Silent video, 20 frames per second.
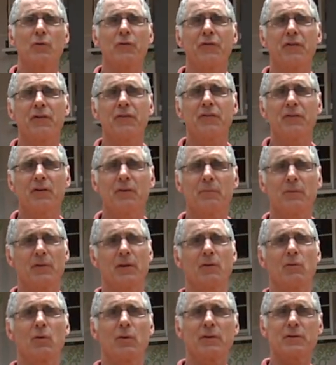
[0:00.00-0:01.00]
system
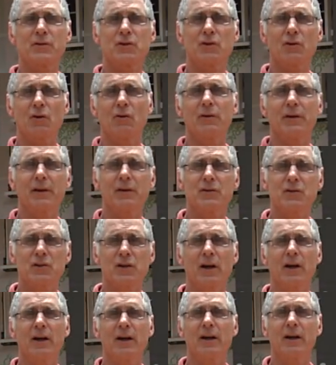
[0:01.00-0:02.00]
that we're installing
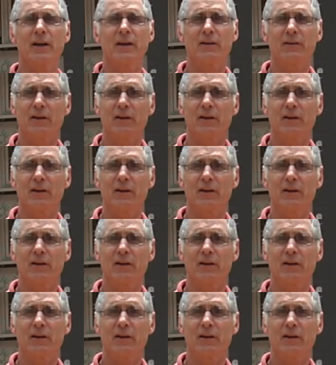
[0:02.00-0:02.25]
inside